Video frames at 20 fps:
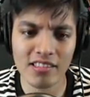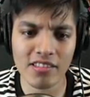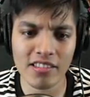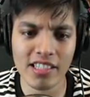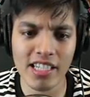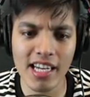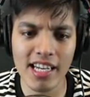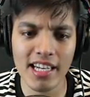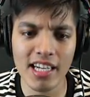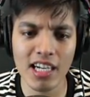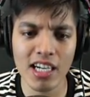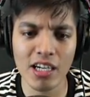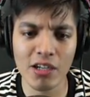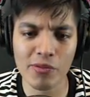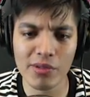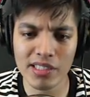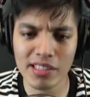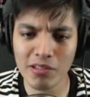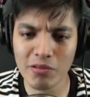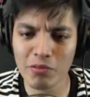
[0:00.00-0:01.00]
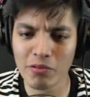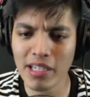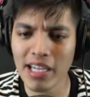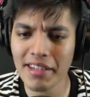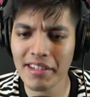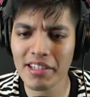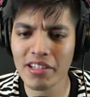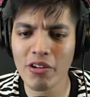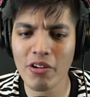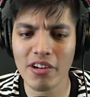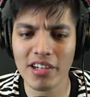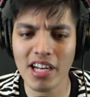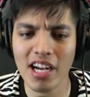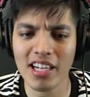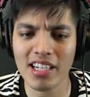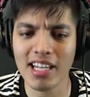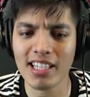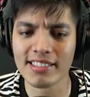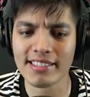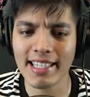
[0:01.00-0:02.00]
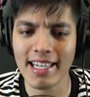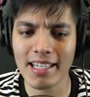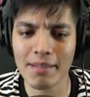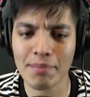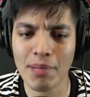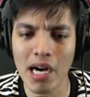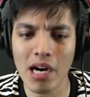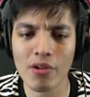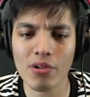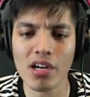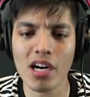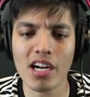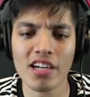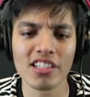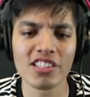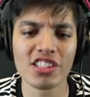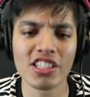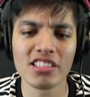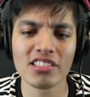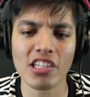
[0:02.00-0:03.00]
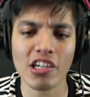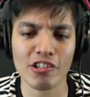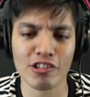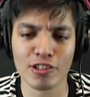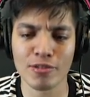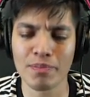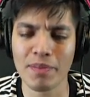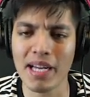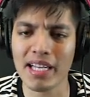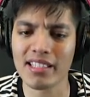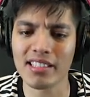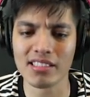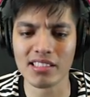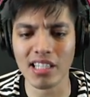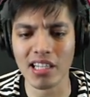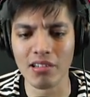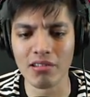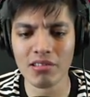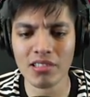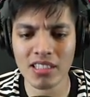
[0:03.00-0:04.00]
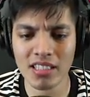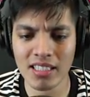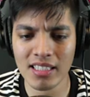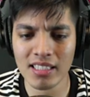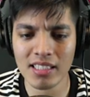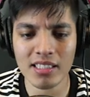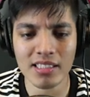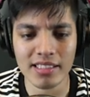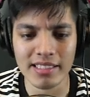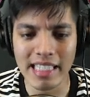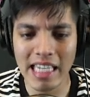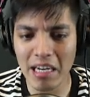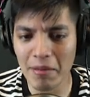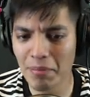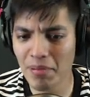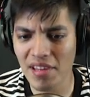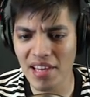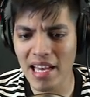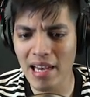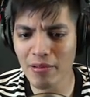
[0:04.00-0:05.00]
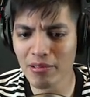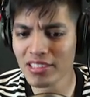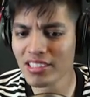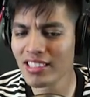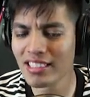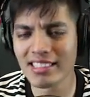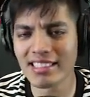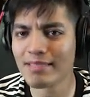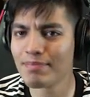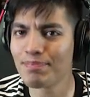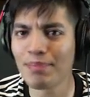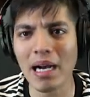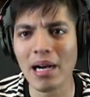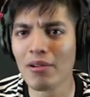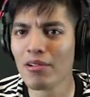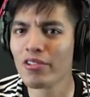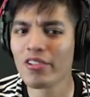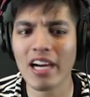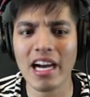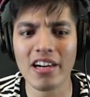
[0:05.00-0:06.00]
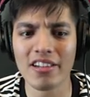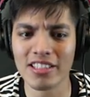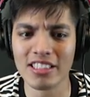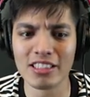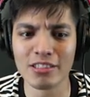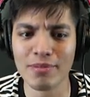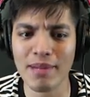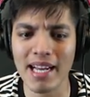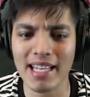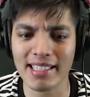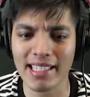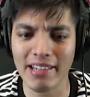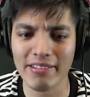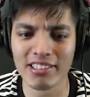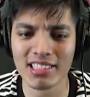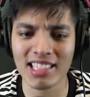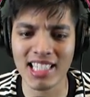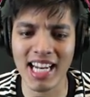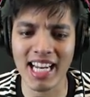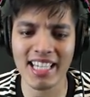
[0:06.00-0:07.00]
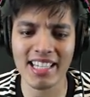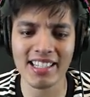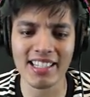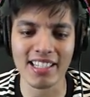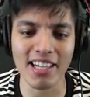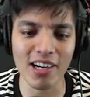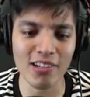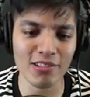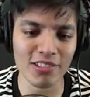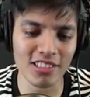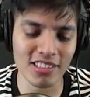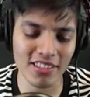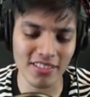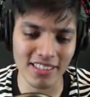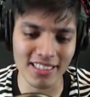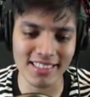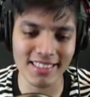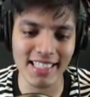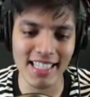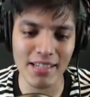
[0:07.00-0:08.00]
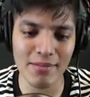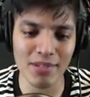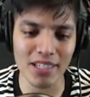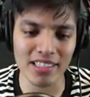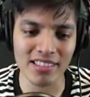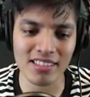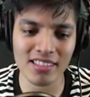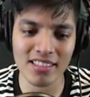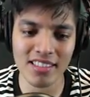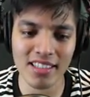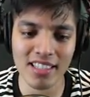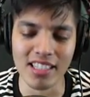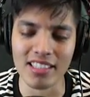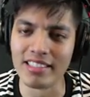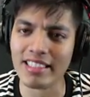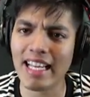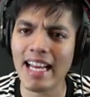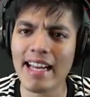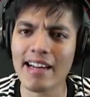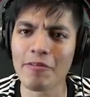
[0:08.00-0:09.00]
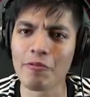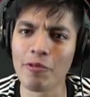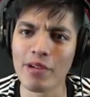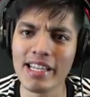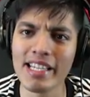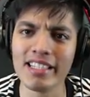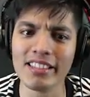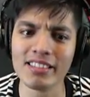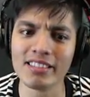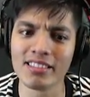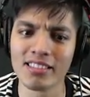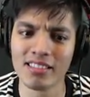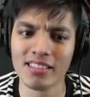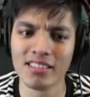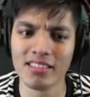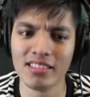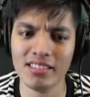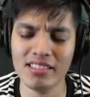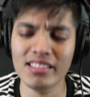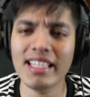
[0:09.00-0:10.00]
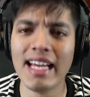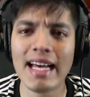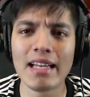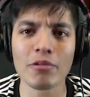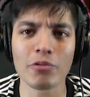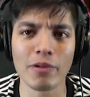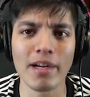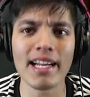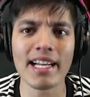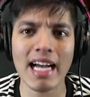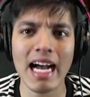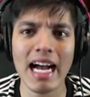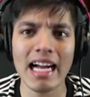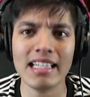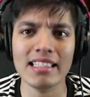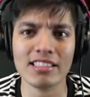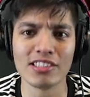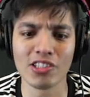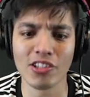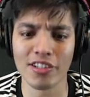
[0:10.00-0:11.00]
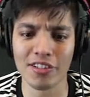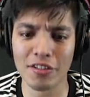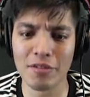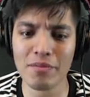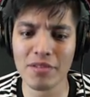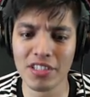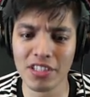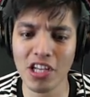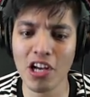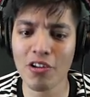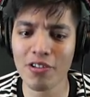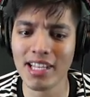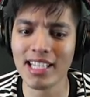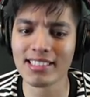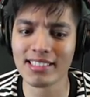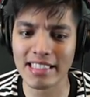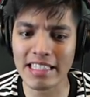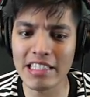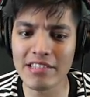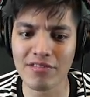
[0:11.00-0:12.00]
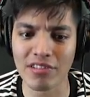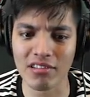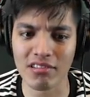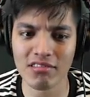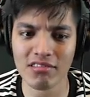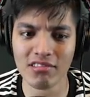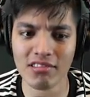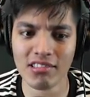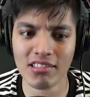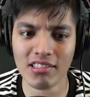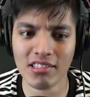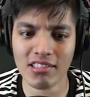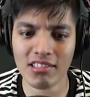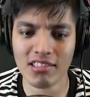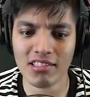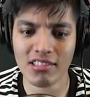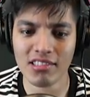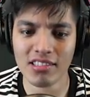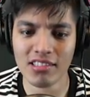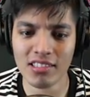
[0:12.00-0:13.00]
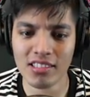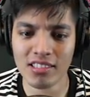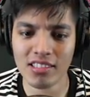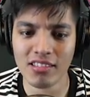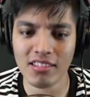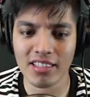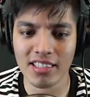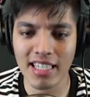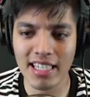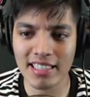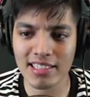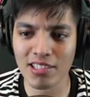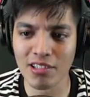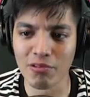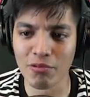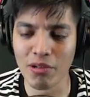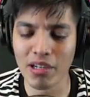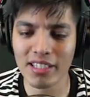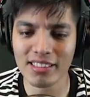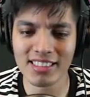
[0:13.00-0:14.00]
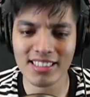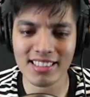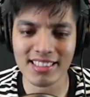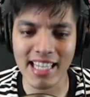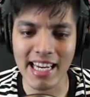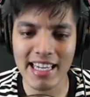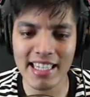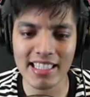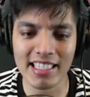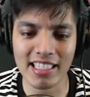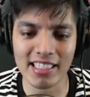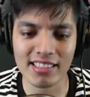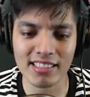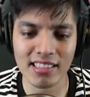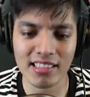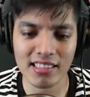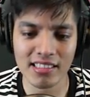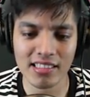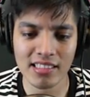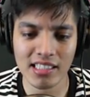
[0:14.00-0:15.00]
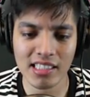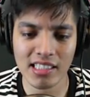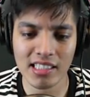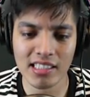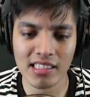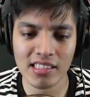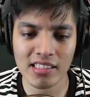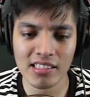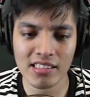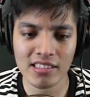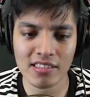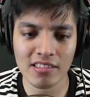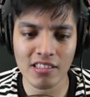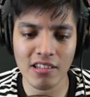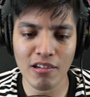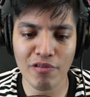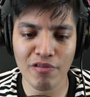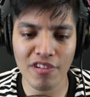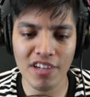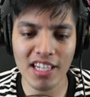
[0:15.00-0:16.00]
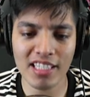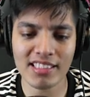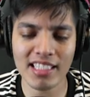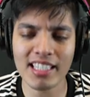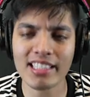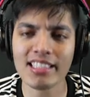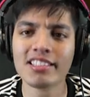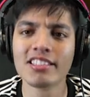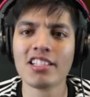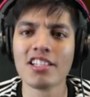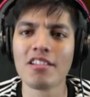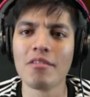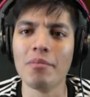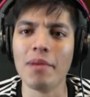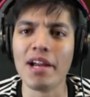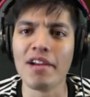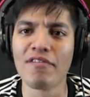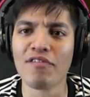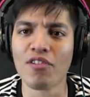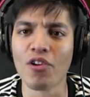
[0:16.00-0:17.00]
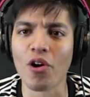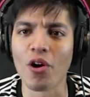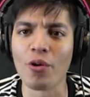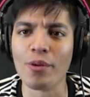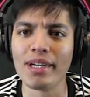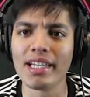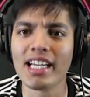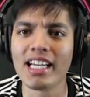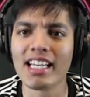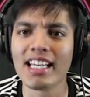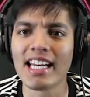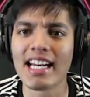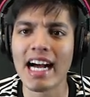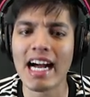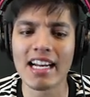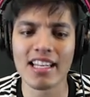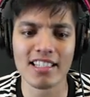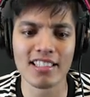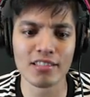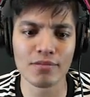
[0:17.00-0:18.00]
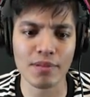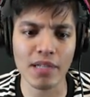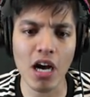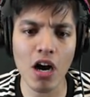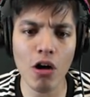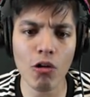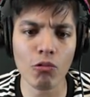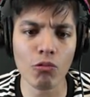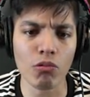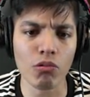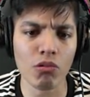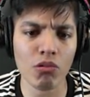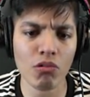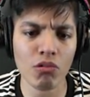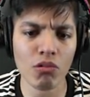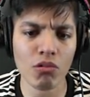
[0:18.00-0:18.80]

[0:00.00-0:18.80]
Okay, uh, with the weather going on outside, power outages are expected, though. Yeah, but that was a power outage, man. That was like a ghost or a demon. And it had wings. And it had red eyes, so you know that's evil. Okay, so where is it taking us? Hopefully it takes us to the main floor. We can get out of this. Oh!